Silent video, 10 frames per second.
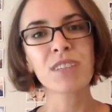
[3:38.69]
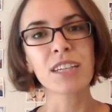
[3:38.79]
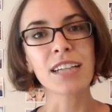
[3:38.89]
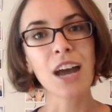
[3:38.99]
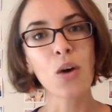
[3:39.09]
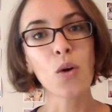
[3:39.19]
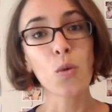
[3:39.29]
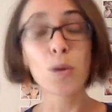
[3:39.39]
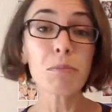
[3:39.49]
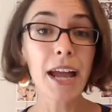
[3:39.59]
Now,
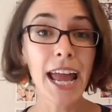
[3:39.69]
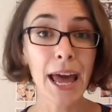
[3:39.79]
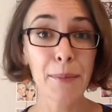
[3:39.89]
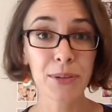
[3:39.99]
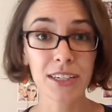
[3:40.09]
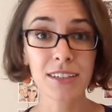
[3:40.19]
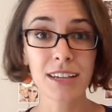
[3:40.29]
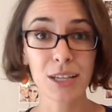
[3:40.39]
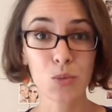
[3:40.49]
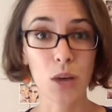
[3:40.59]
what might happen
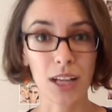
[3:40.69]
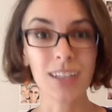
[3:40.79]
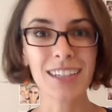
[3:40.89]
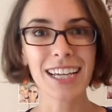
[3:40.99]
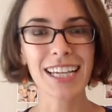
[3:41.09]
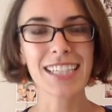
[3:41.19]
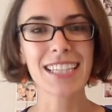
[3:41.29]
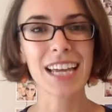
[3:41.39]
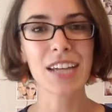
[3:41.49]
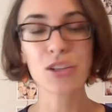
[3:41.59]
as well is
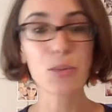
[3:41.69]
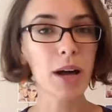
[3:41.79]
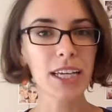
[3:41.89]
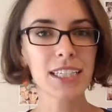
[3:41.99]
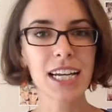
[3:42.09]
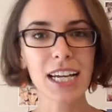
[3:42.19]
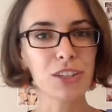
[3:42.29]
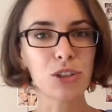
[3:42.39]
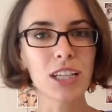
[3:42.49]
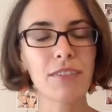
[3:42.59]
that you buy a deck
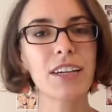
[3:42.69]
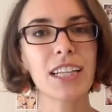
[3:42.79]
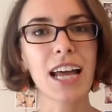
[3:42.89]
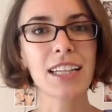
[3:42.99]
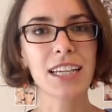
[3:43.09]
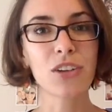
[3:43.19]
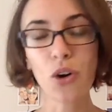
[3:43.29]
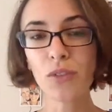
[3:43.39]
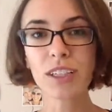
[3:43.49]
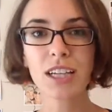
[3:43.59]
and you love it, and then
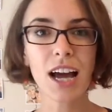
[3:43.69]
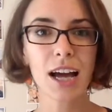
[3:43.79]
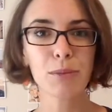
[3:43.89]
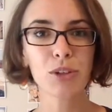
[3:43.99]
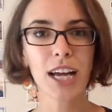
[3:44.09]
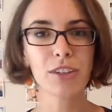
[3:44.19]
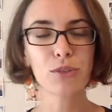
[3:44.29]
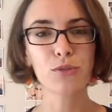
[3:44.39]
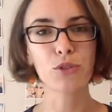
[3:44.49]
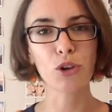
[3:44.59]
over time you kind
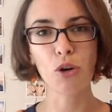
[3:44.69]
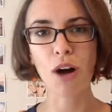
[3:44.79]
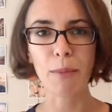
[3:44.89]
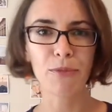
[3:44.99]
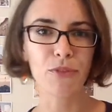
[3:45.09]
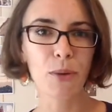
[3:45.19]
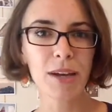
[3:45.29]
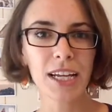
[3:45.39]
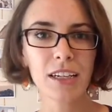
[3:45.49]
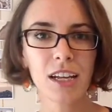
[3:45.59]
of grow up from
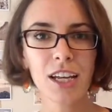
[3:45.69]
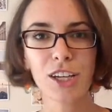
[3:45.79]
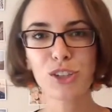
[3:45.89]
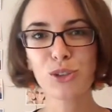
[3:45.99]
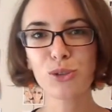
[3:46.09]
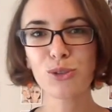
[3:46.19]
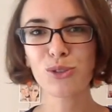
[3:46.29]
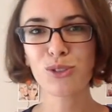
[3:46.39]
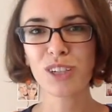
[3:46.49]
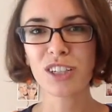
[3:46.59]
it.
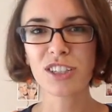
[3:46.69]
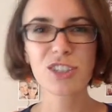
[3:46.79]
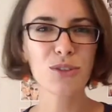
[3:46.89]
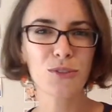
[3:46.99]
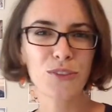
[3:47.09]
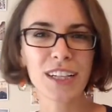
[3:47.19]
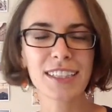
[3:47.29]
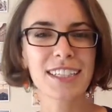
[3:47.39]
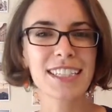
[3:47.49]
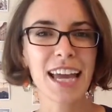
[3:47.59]
You just don't
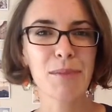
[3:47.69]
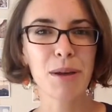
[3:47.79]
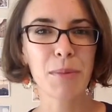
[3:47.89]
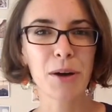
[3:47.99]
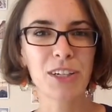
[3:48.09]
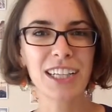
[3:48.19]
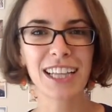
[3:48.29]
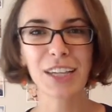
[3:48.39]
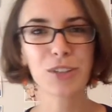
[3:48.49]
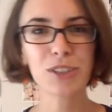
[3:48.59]
feel the same about it
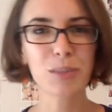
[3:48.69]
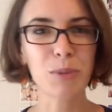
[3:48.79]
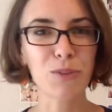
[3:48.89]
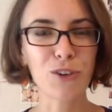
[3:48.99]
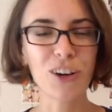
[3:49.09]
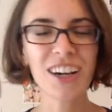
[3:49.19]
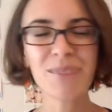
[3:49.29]
like you did before.